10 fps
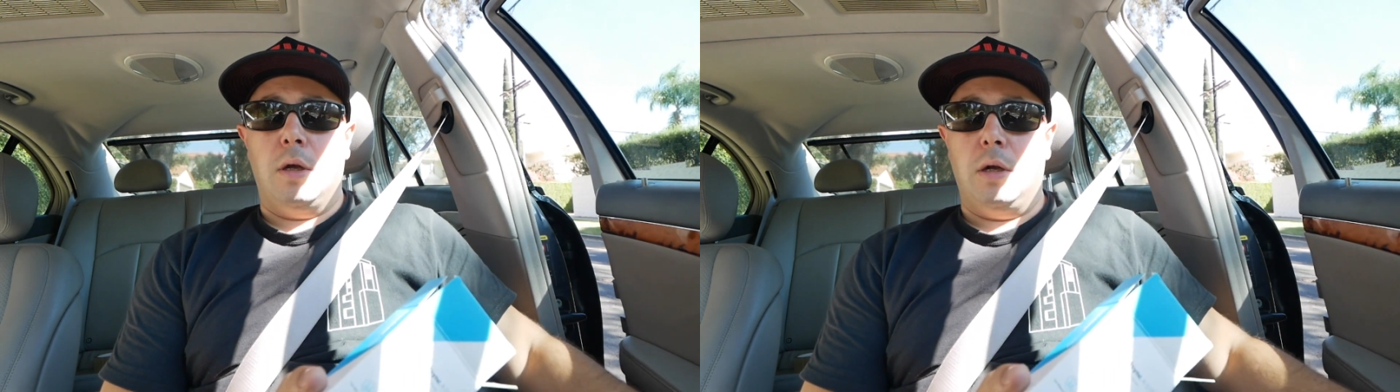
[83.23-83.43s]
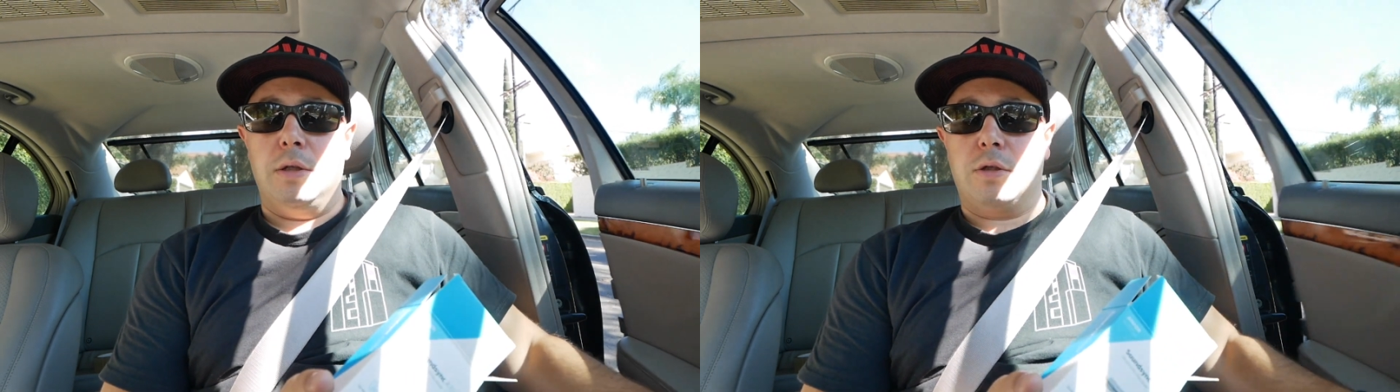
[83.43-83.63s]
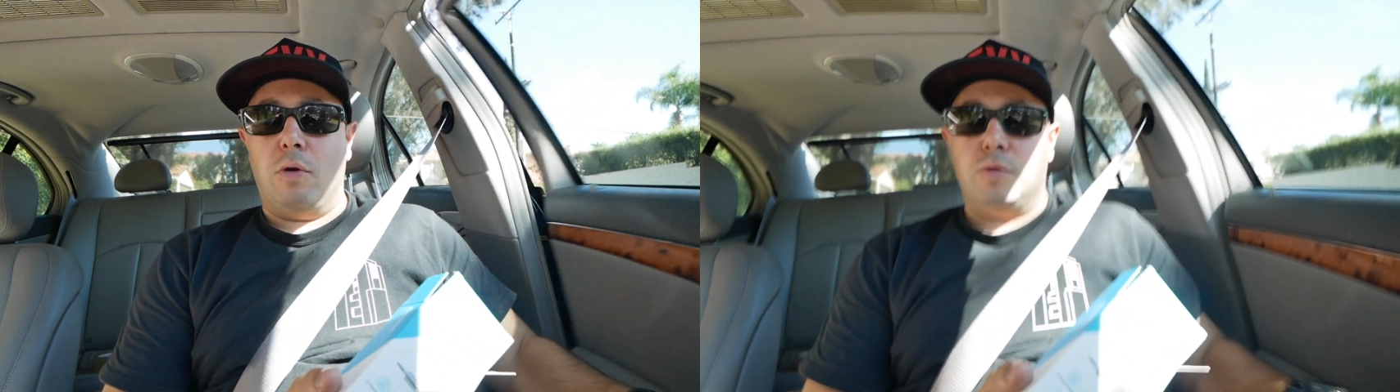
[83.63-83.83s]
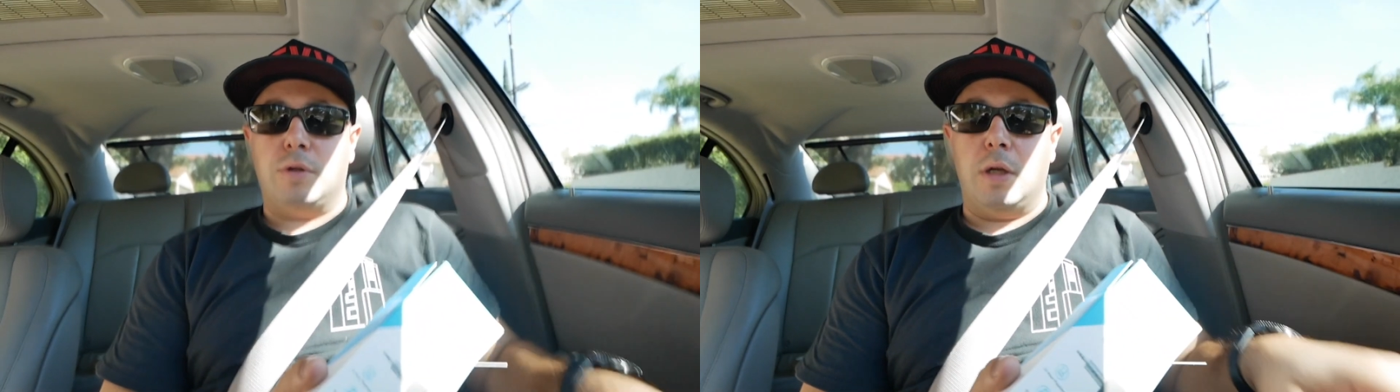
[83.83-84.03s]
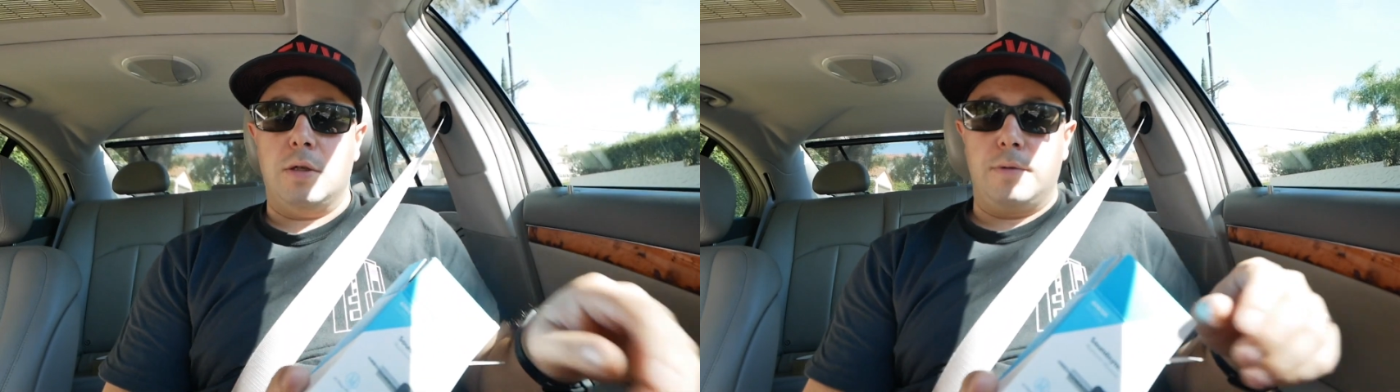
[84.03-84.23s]
Let's close
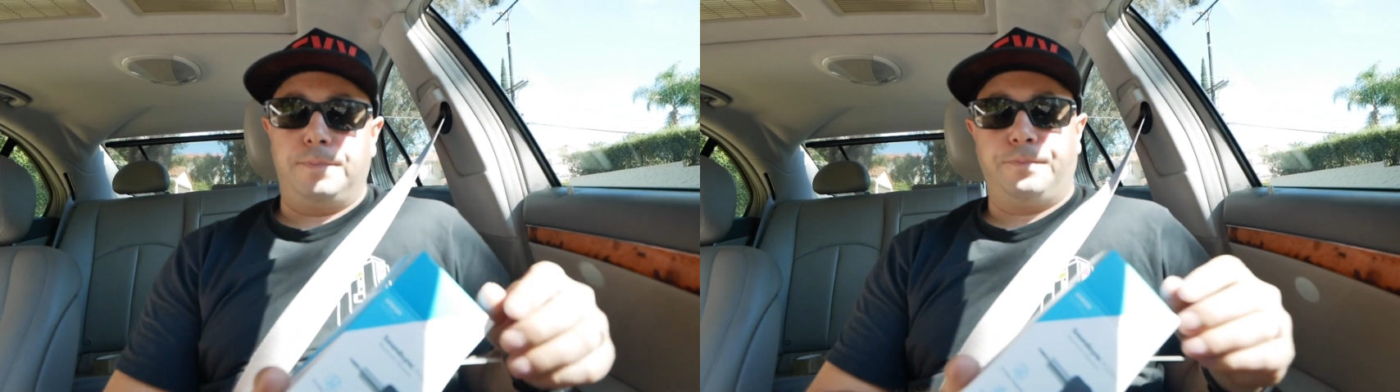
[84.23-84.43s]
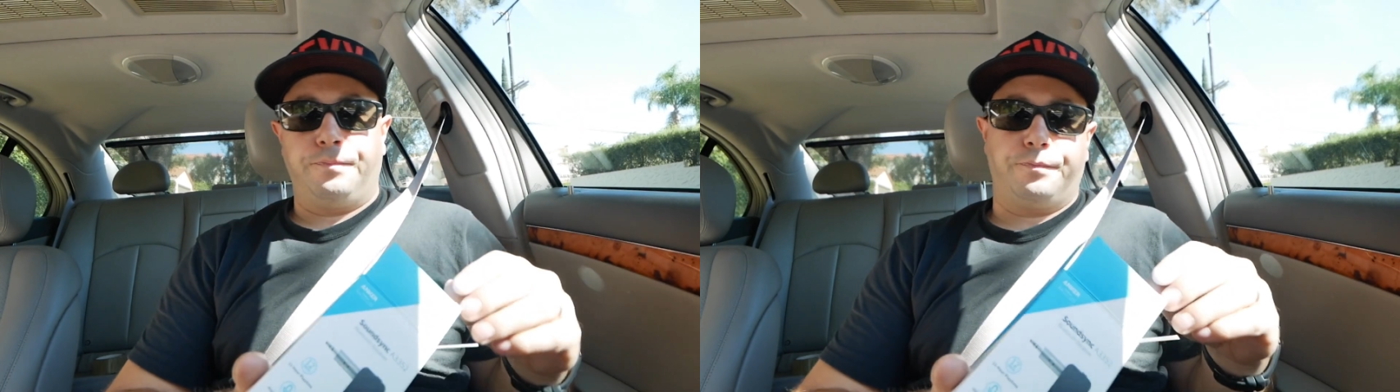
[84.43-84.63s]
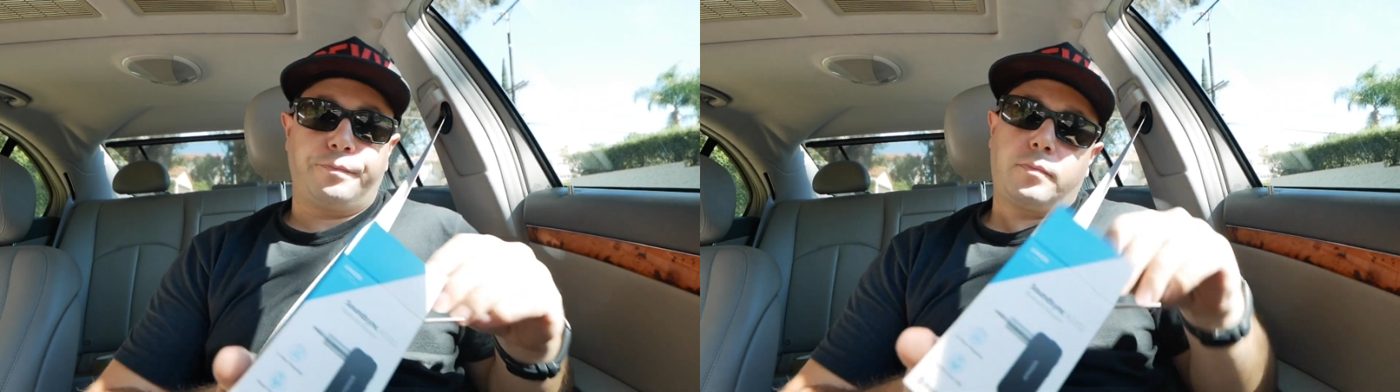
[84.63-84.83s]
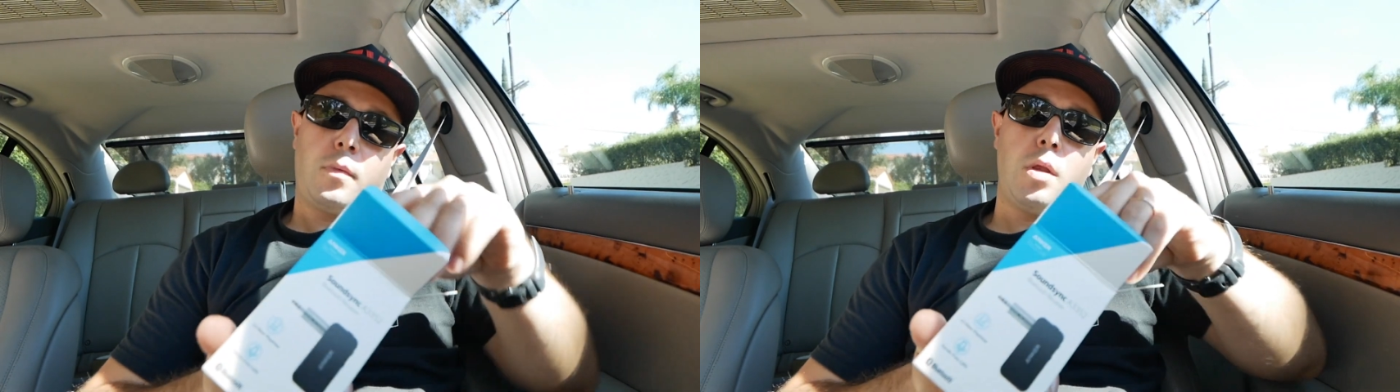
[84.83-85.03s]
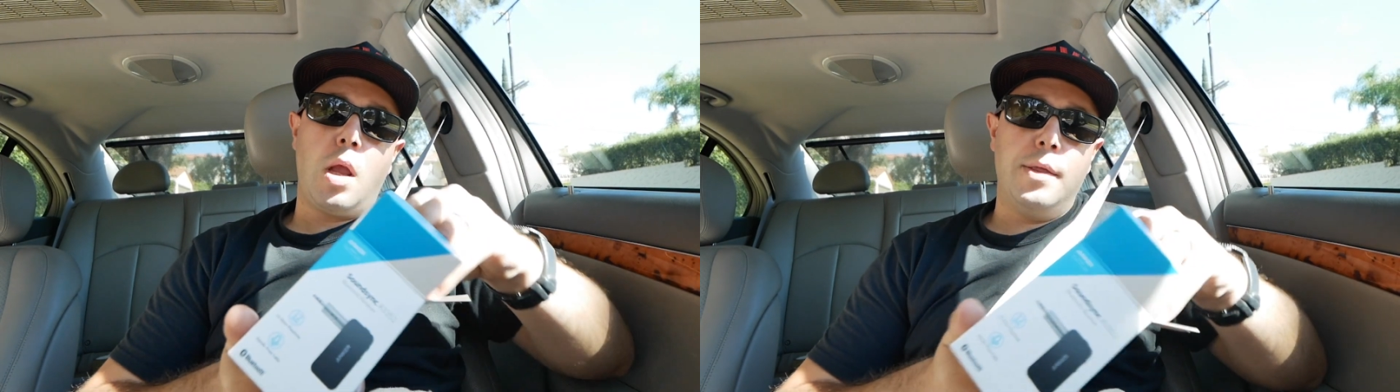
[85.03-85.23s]
this.
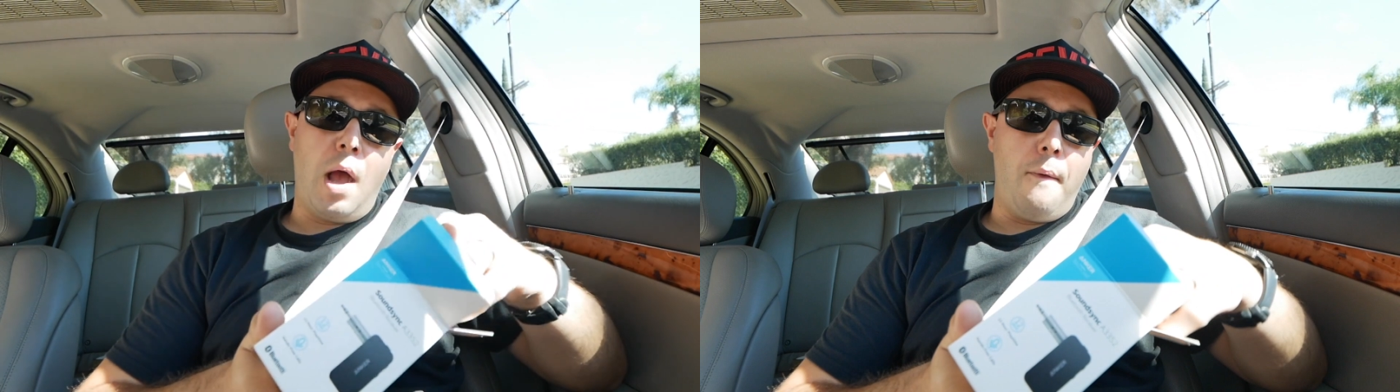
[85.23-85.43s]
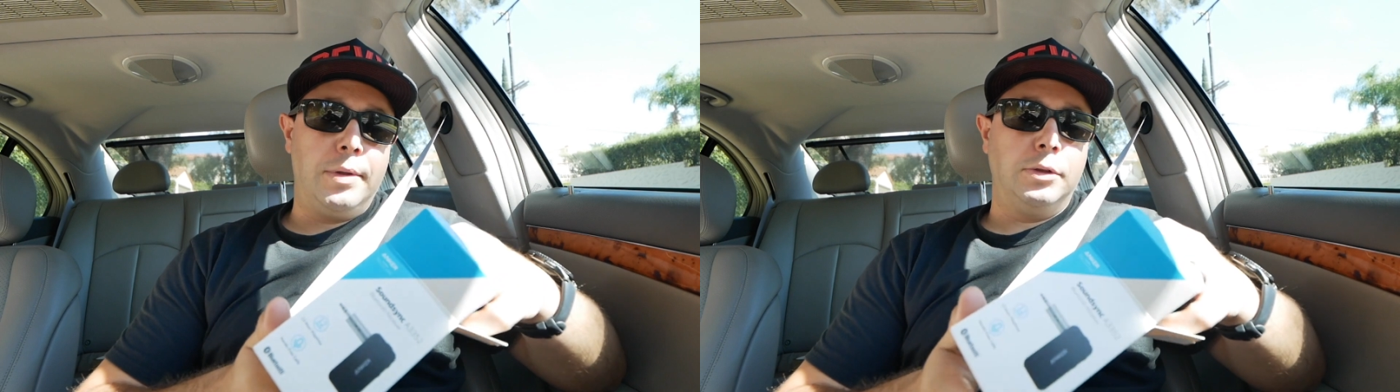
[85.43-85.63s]
Now,